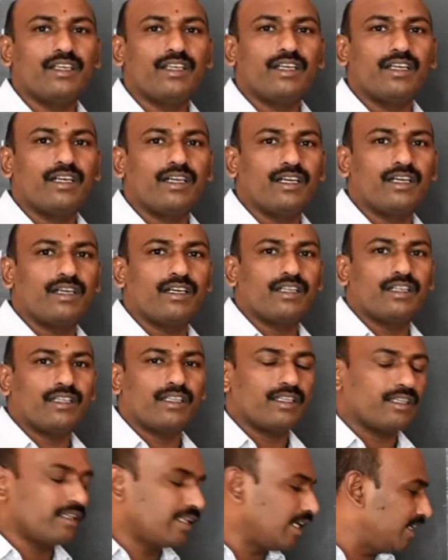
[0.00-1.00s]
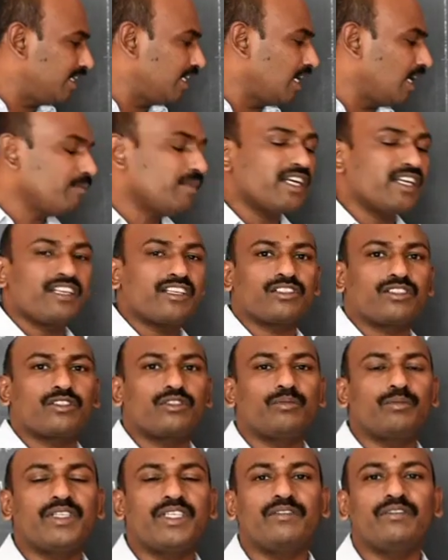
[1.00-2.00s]
the denominator
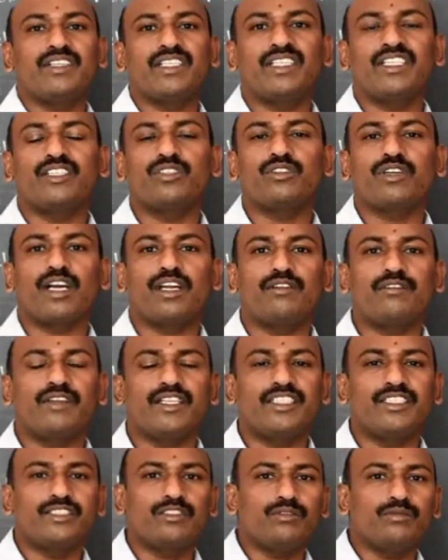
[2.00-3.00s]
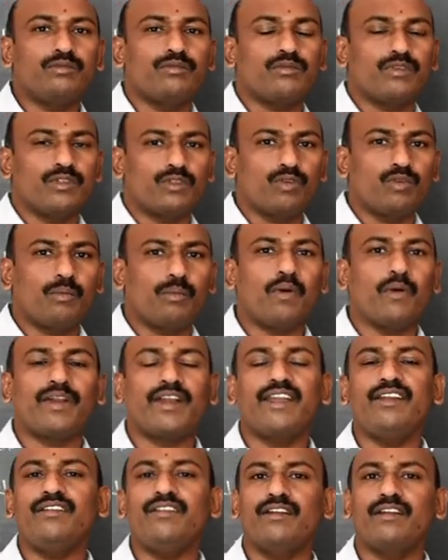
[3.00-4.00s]
should be, we need to convert into 2 power
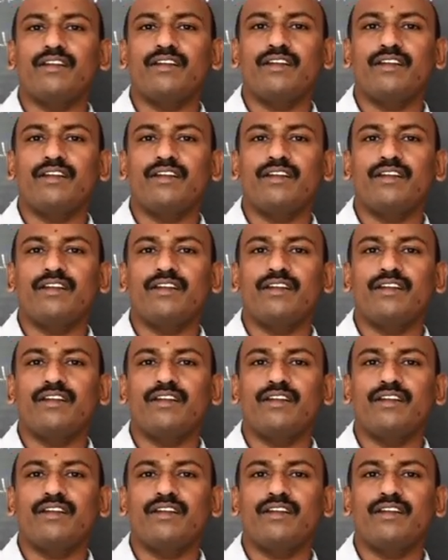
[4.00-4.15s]
n,